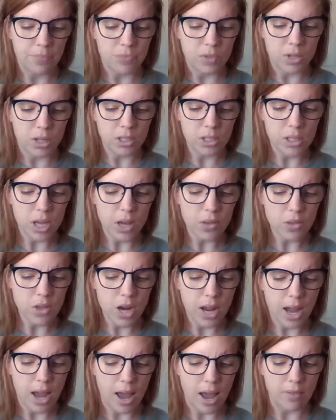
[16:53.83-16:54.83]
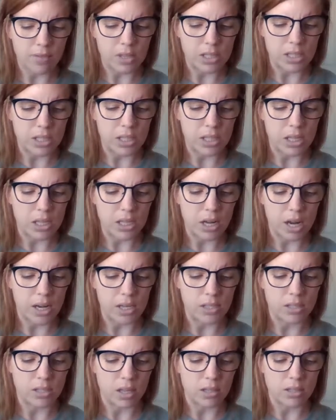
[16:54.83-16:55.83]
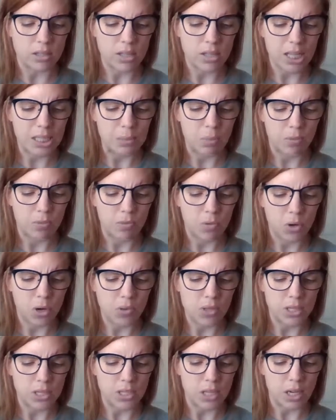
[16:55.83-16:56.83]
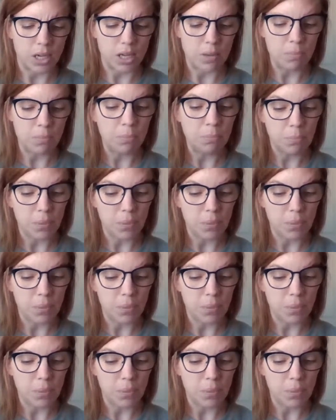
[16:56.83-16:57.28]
It's not that I haven't seen nice sunsets before in the city,